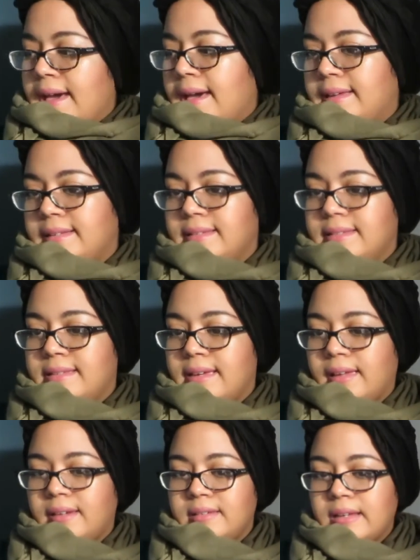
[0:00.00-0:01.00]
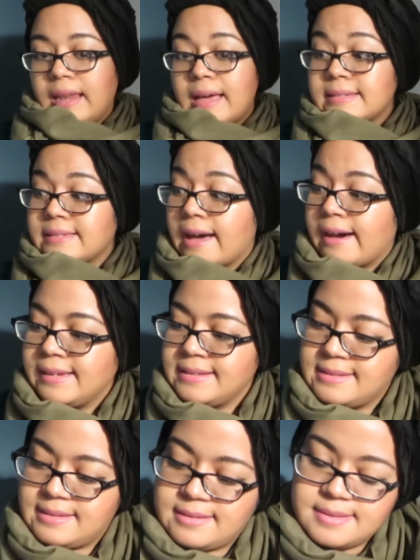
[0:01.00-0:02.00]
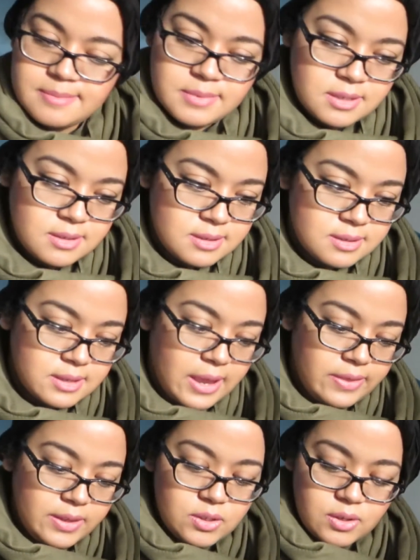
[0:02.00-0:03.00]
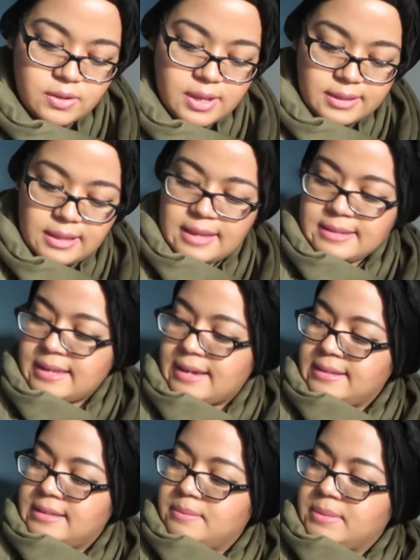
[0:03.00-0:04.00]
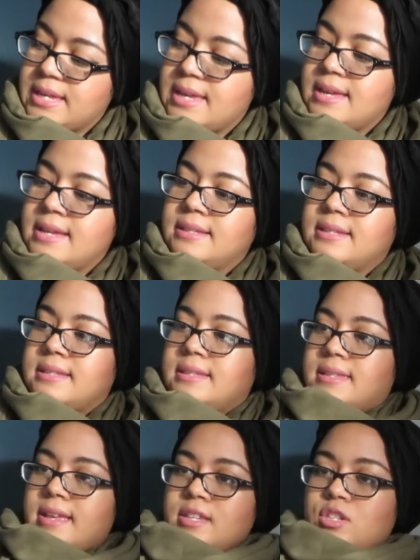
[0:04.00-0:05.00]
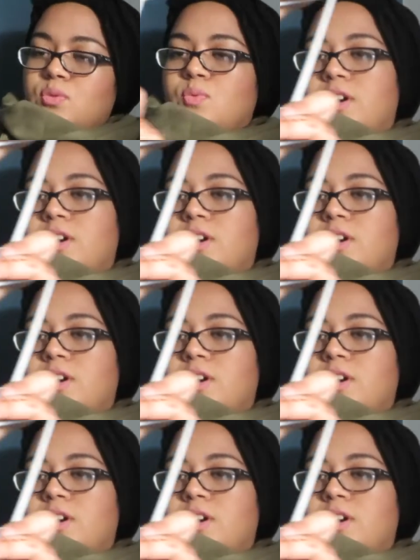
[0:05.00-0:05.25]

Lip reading: And then the last items. I think so, yeah, the last item is this